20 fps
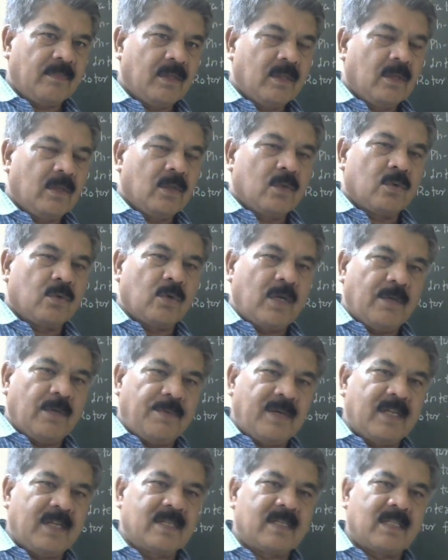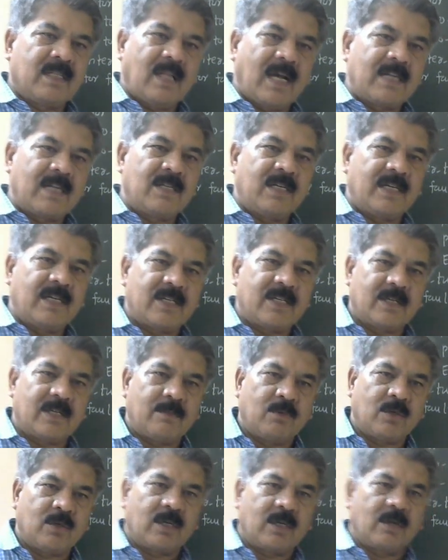So if it is large induction
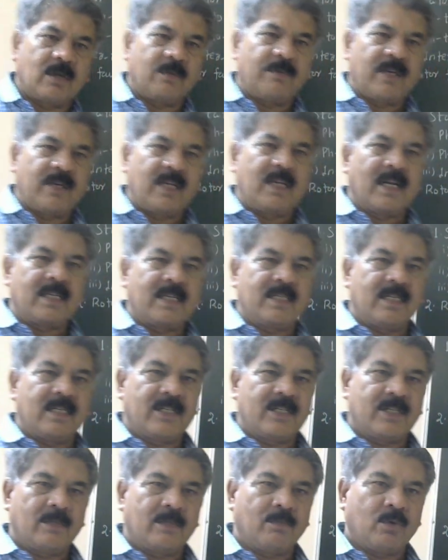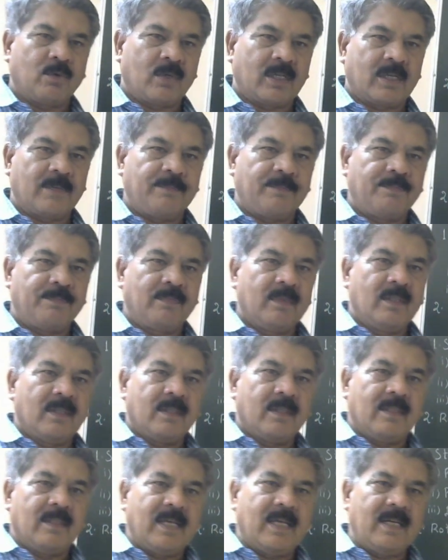motor, very large induction motor,
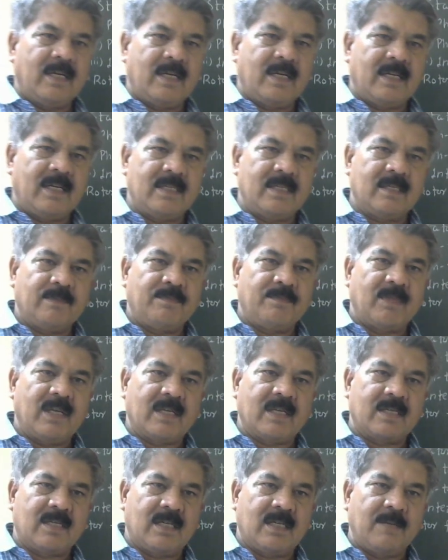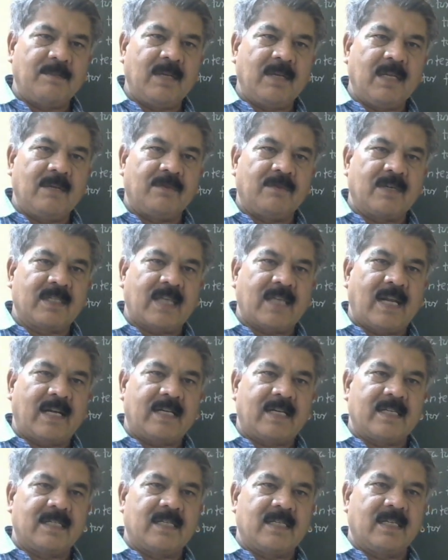then it is extremely inverse
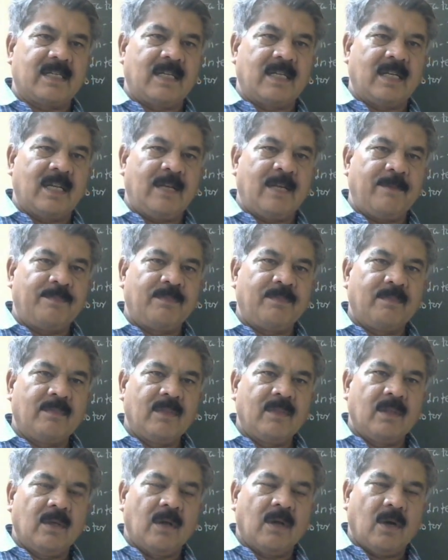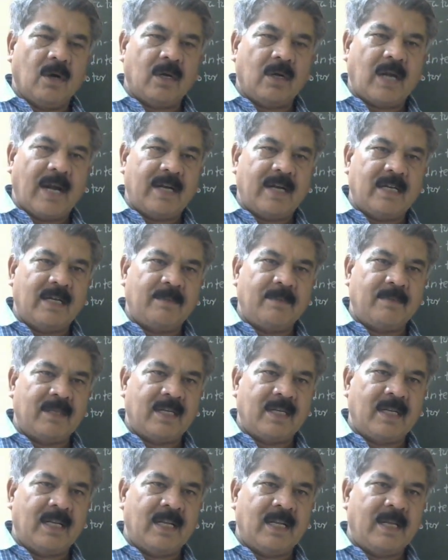characteristic relay or IDMT
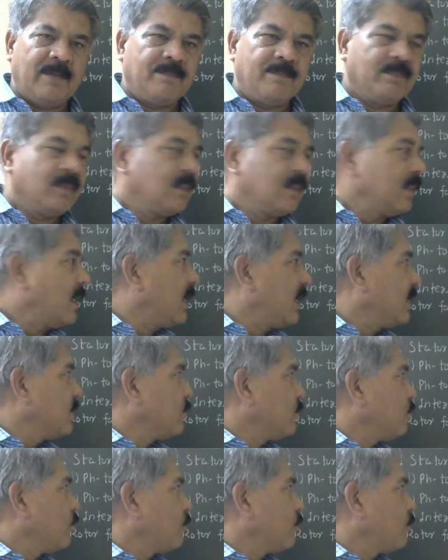relay that is used